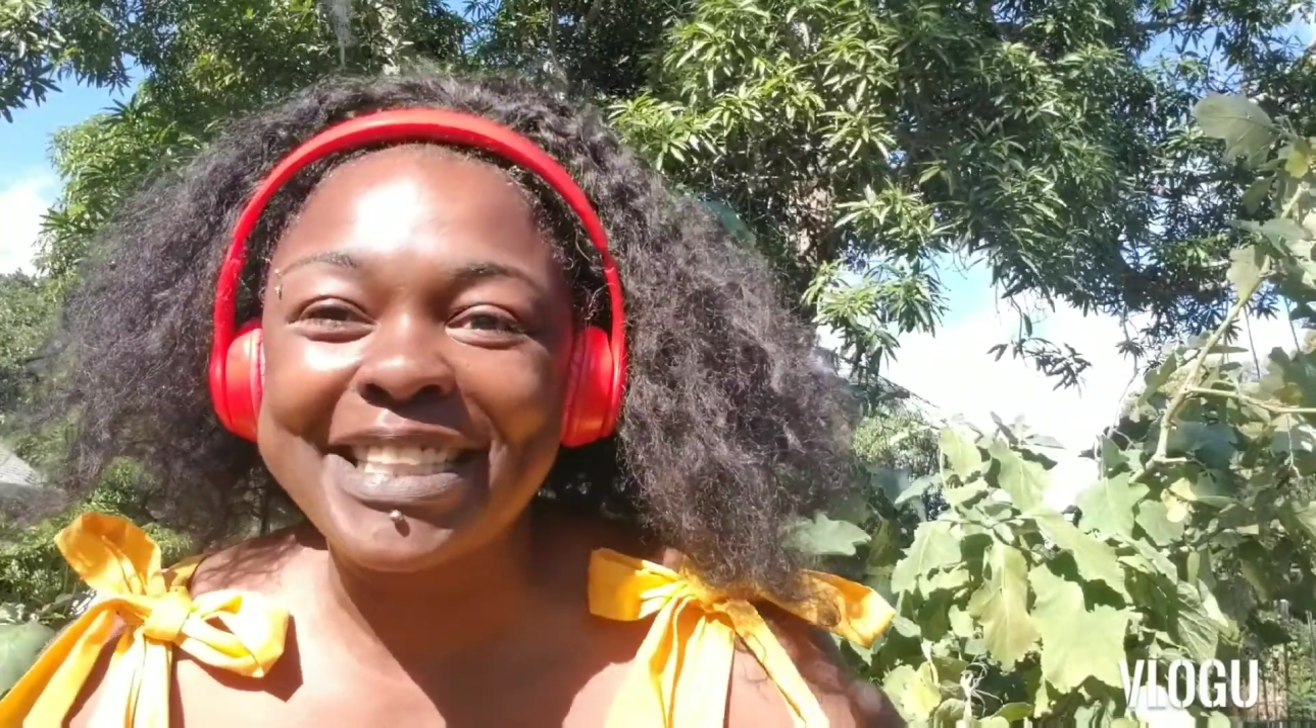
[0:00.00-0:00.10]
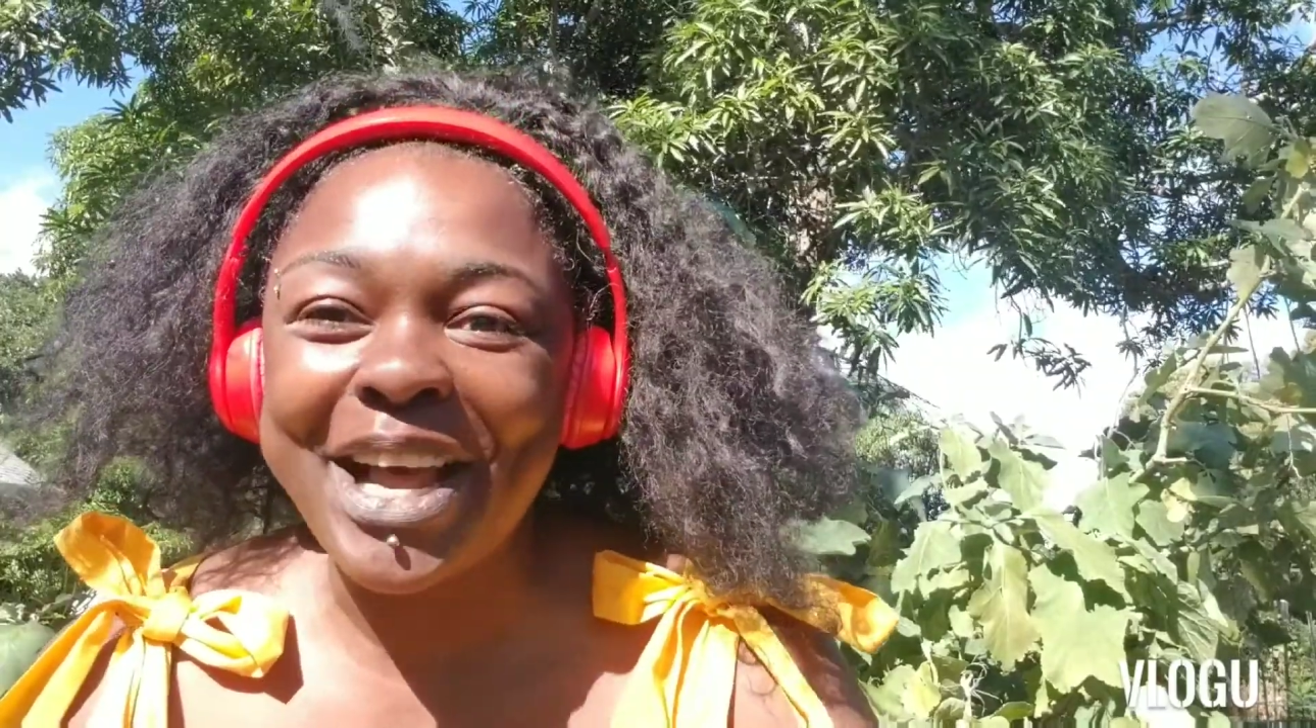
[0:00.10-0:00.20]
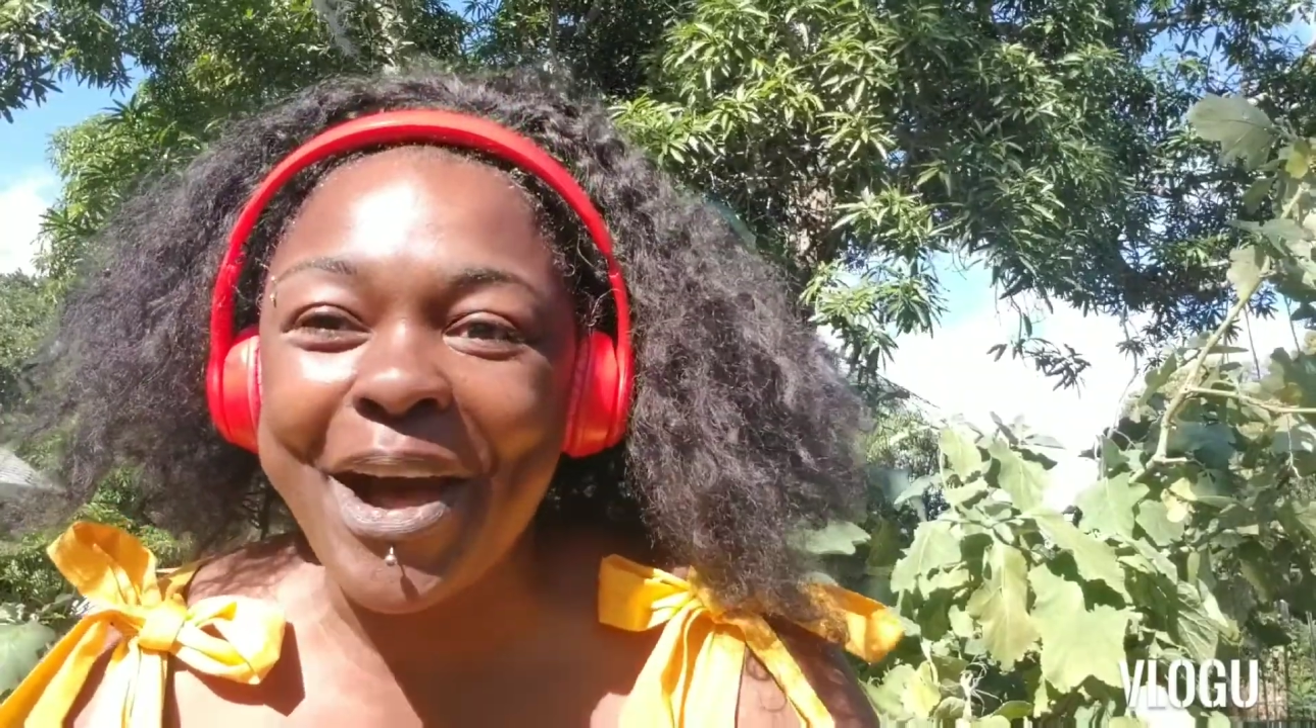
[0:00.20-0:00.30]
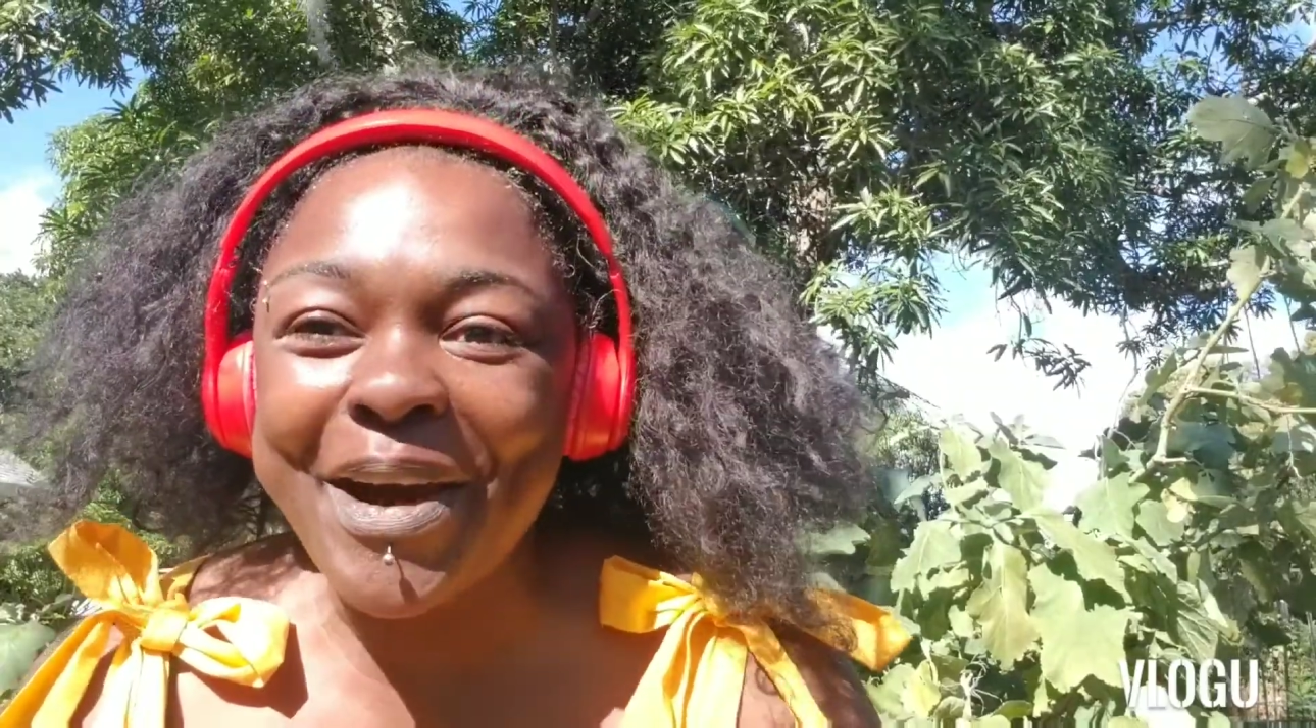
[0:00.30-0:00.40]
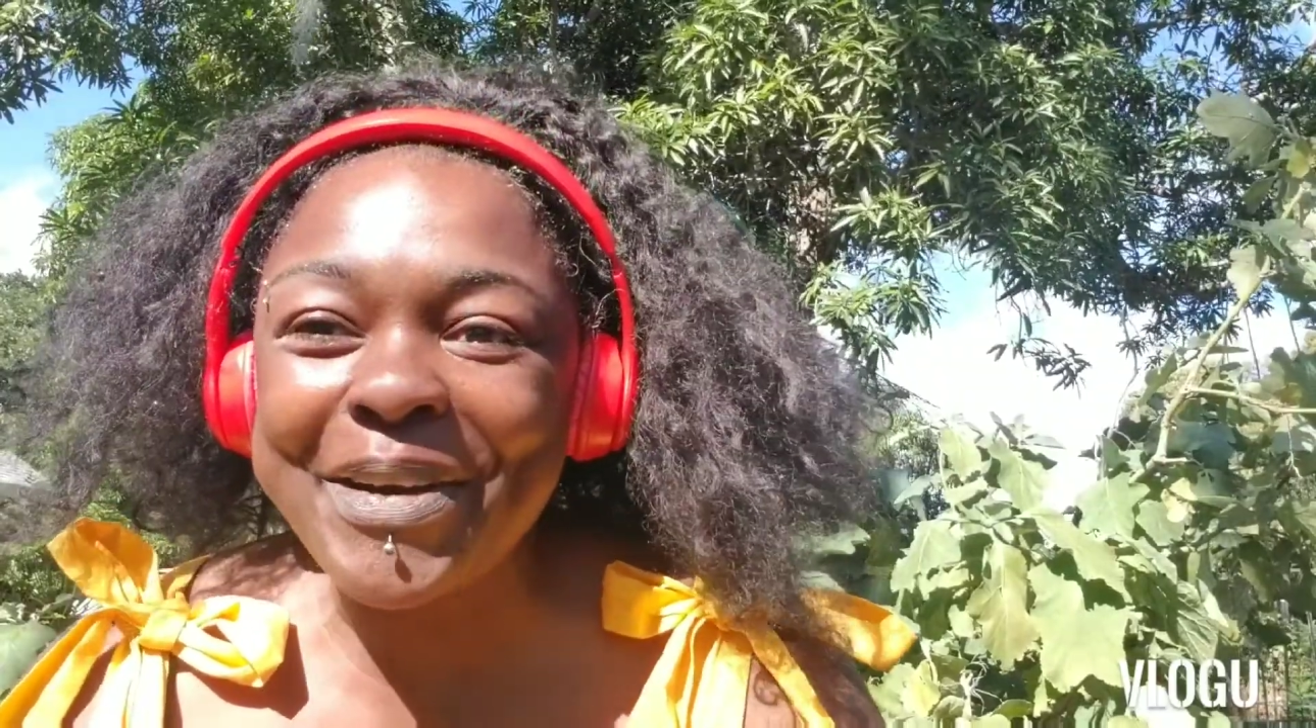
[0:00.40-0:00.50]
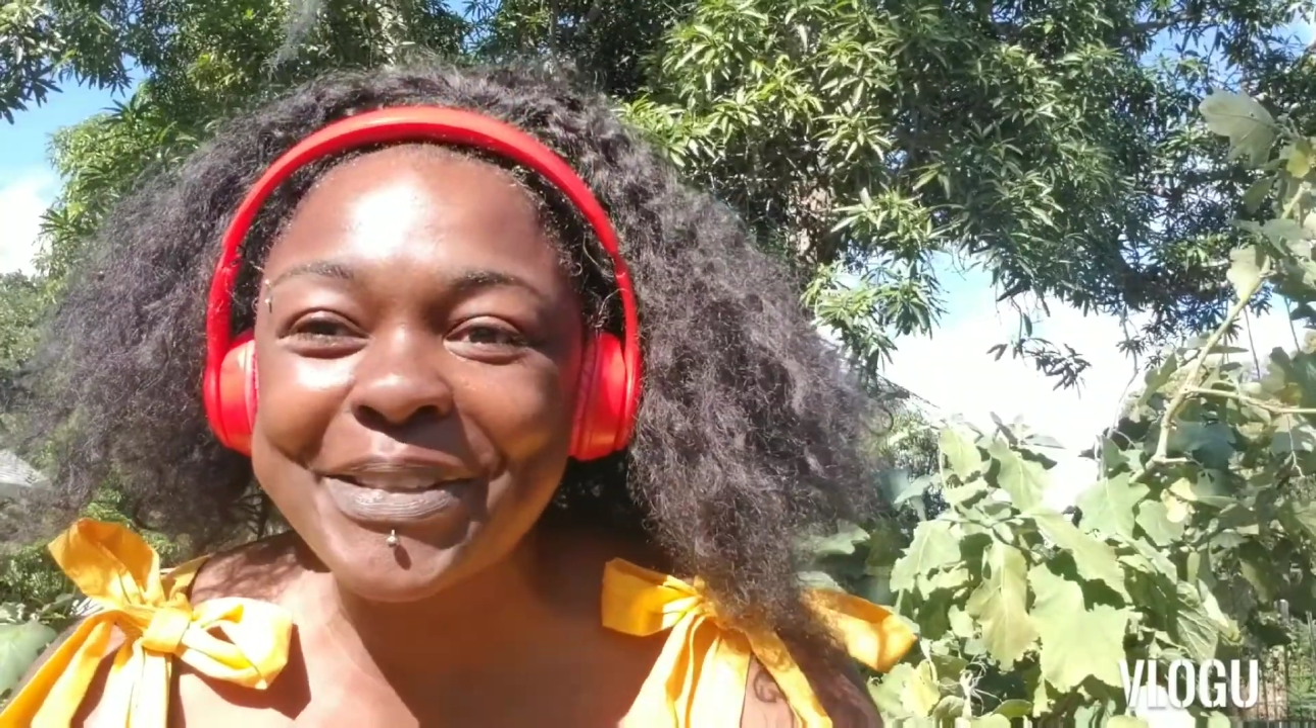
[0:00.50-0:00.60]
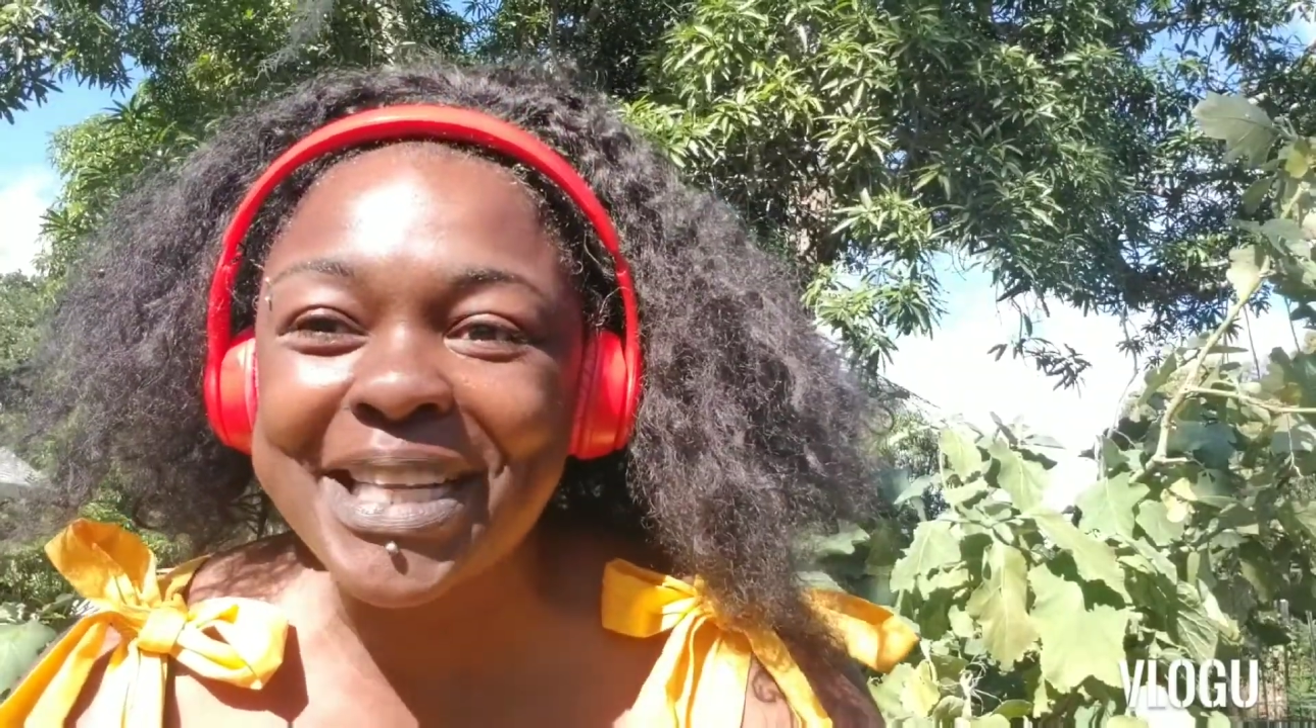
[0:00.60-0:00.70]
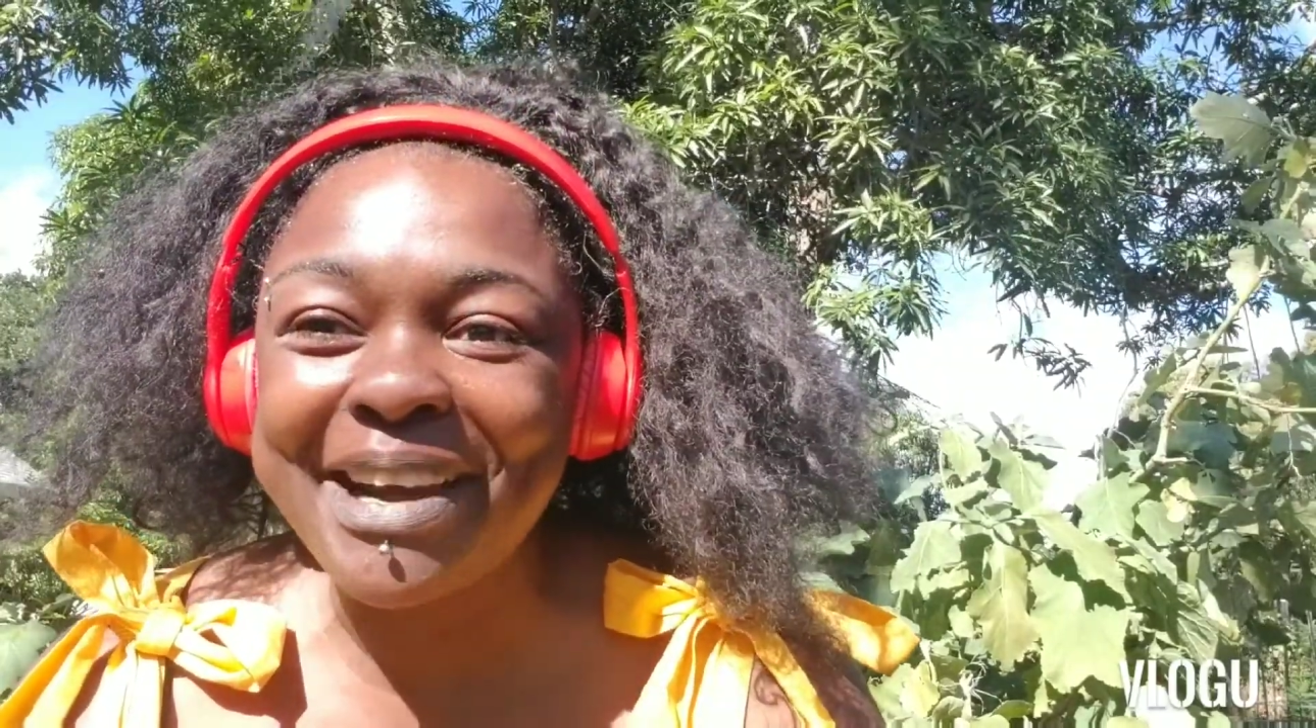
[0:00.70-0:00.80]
toes.